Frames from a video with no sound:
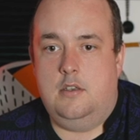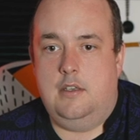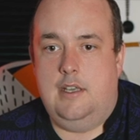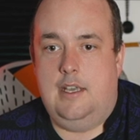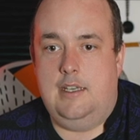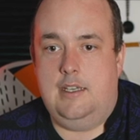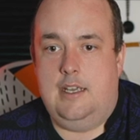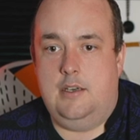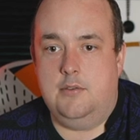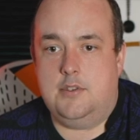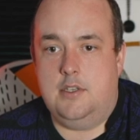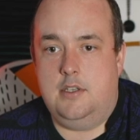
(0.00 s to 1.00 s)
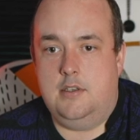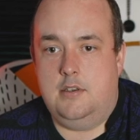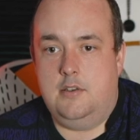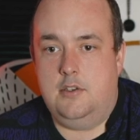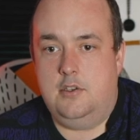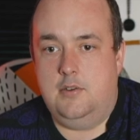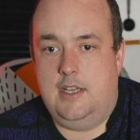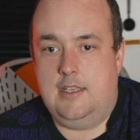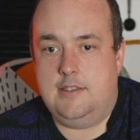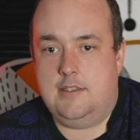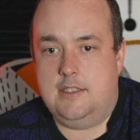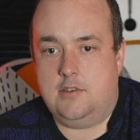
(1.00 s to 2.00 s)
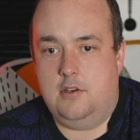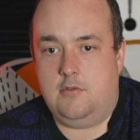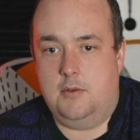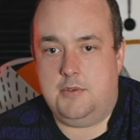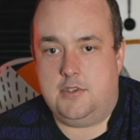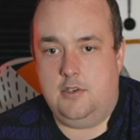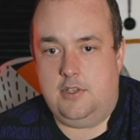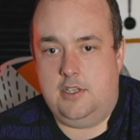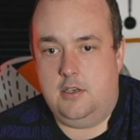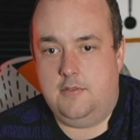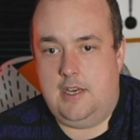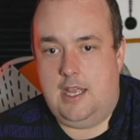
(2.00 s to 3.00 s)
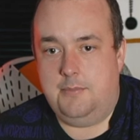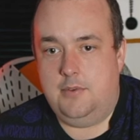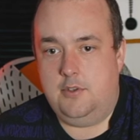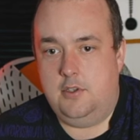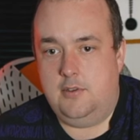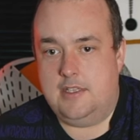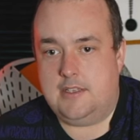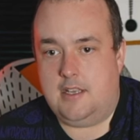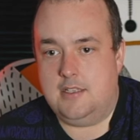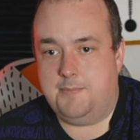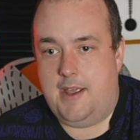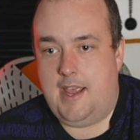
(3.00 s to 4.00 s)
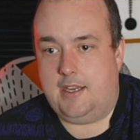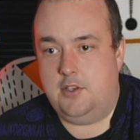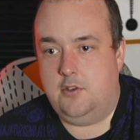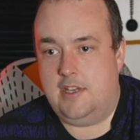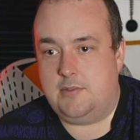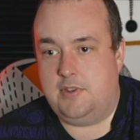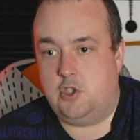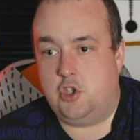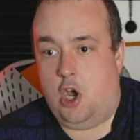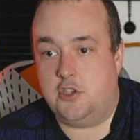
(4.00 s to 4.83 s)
Elliot out to Nunez. He's got Robertson on the overlap. Nunez cuts back. Nunez with the shot.